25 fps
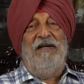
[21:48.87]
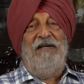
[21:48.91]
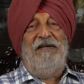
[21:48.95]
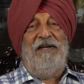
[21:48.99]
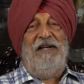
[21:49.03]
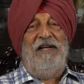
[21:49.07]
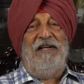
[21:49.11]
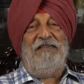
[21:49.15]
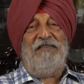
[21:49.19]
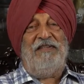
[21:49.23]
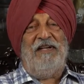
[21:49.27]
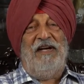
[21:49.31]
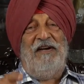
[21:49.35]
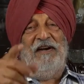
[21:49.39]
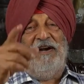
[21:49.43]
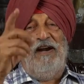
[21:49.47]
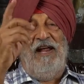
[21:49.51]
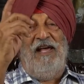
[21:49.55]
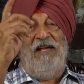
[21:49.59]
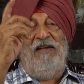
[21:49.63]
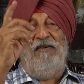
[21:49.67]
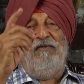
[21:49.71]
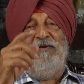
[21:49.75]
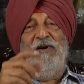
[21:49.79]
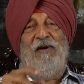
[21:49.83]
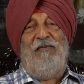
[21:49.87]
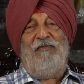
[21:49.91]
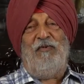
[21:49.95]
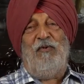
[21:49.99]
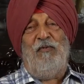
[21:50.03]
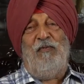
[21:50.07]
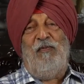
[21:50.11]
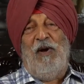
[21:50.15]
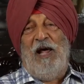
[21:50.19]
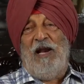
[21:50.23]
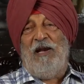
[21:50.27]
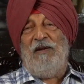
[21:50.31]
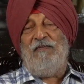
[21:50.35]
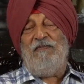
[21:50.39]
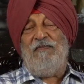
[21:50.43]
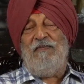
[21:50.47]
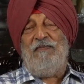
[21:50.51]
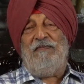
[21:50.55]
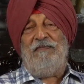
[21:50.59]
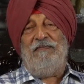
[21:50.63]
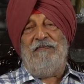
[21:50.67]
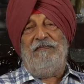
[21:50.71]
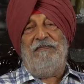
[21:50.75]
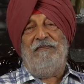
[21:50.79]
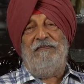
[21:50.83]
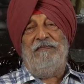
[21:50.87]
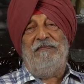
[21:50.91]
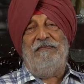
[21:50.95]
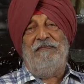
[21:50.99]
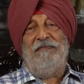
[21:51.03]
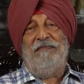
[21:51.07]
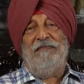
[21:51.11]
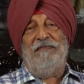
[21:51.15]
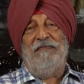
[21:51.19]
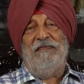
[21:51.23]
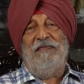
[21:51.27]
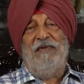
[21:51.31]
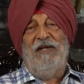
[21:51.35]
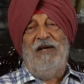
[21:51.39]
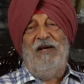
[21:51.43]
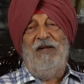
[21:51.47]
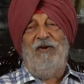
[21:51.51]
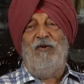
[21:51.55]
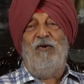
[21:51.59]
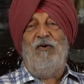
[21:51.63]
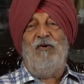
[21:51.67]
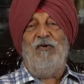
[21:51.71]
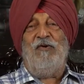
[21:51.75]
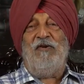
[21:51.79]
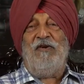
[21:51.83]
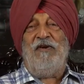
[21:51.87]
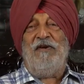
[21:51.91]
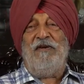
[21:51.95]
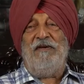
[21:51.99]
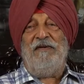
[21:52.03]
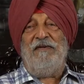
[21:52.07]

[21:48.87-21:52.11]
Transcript: takes a drive up to Palam alone